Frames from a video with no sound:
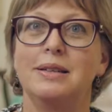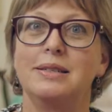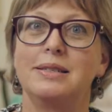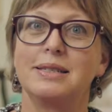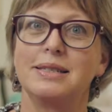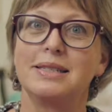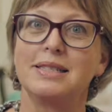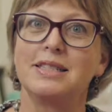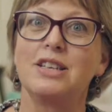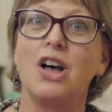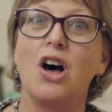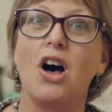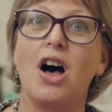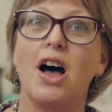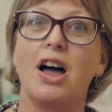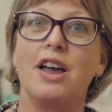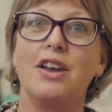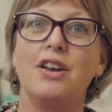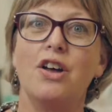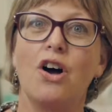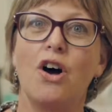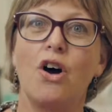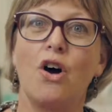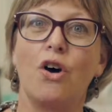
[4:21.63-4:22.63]

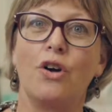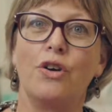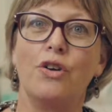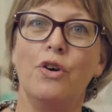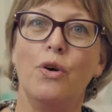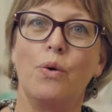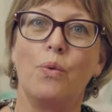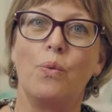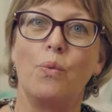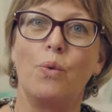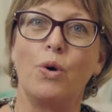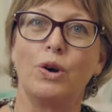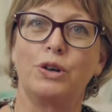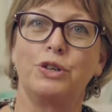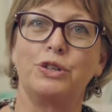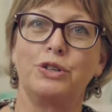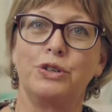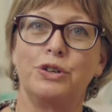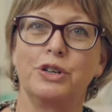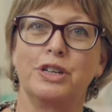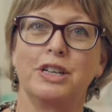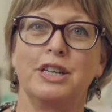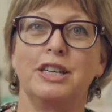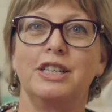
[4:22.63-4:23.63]
Decide on what
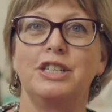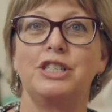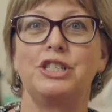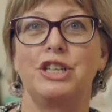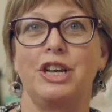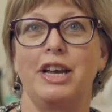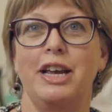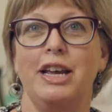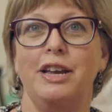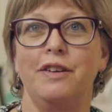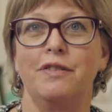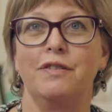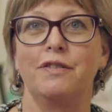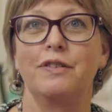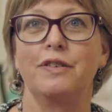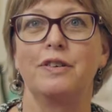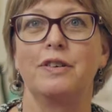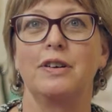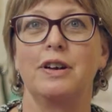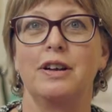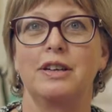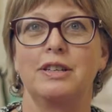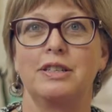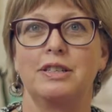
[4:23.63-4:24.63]
you can achieve
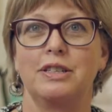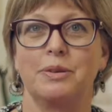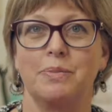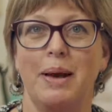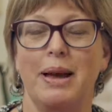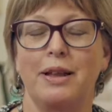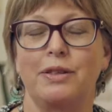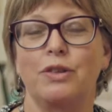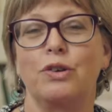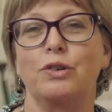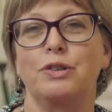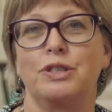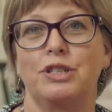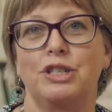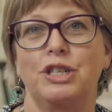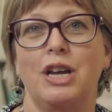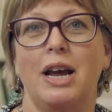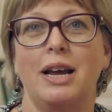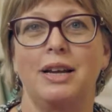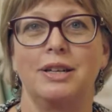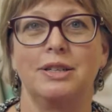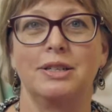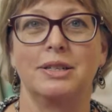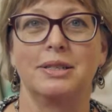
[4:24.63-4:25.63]
to make those
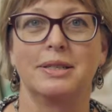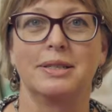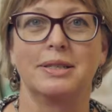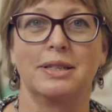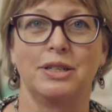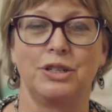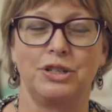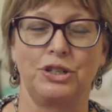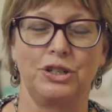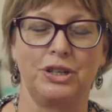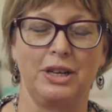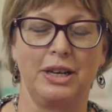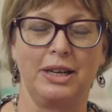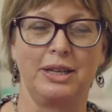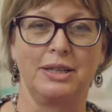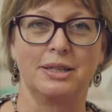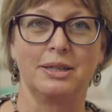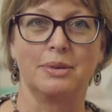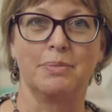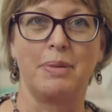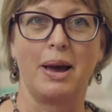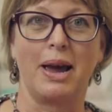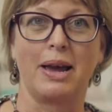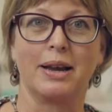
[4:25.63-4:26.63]
changes that you need
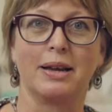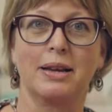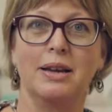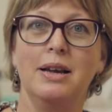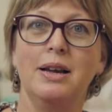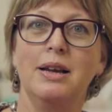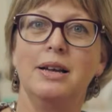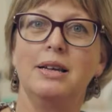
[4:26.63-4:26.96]
to make.